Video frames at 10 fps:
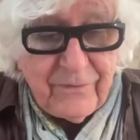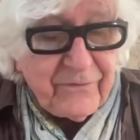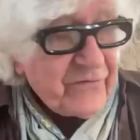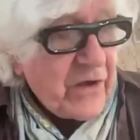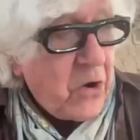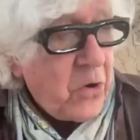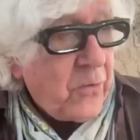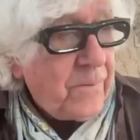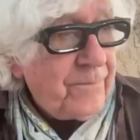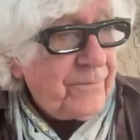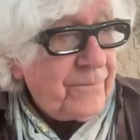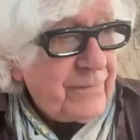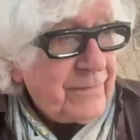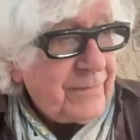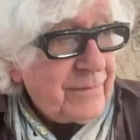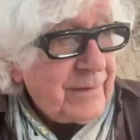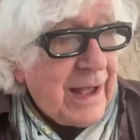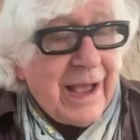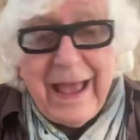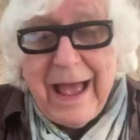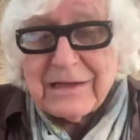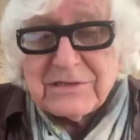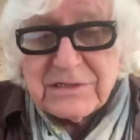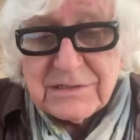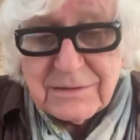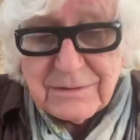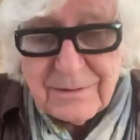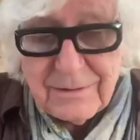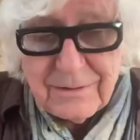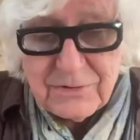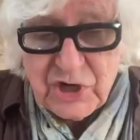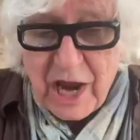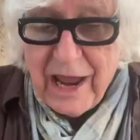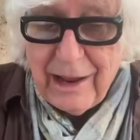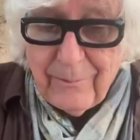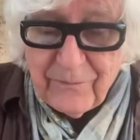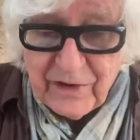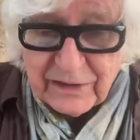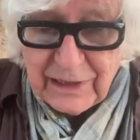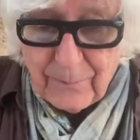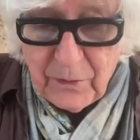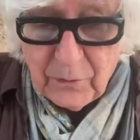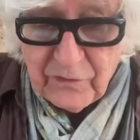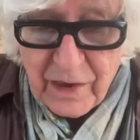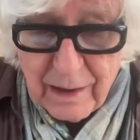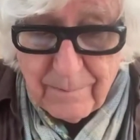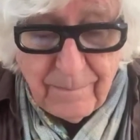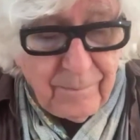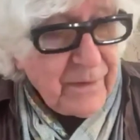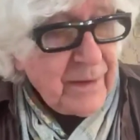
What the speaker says: So I asked James at the museum,